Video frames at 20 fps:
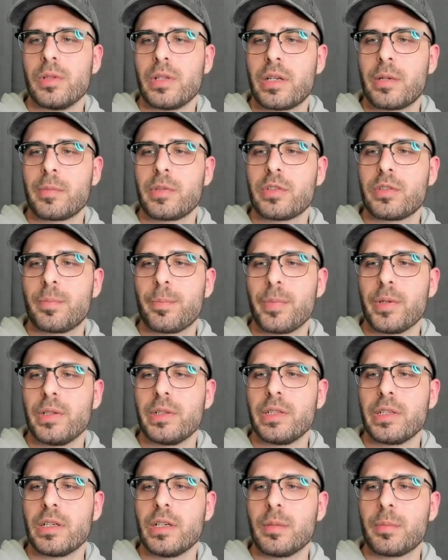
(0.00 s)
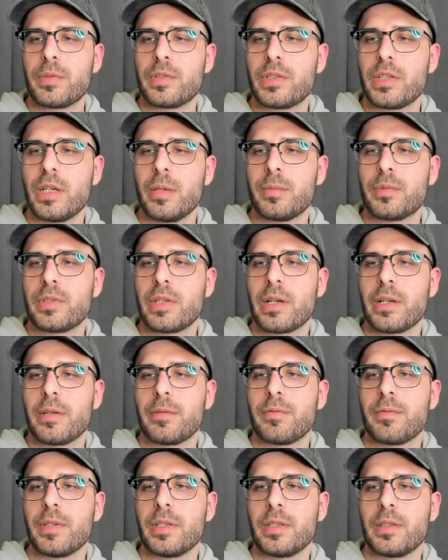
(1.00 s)
And I'm just building up shapes that I
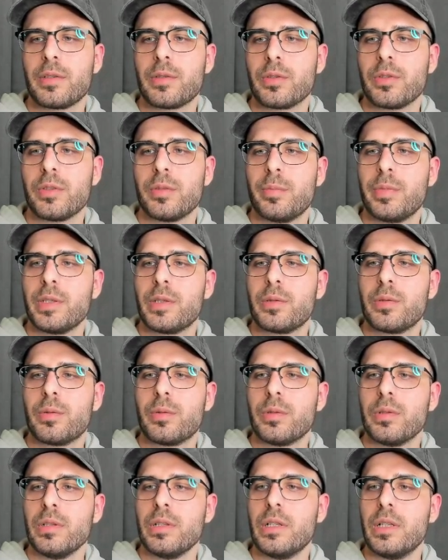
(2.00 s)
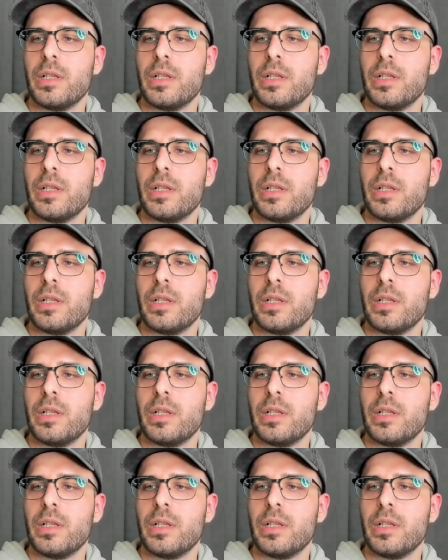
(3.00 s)
think could be cool.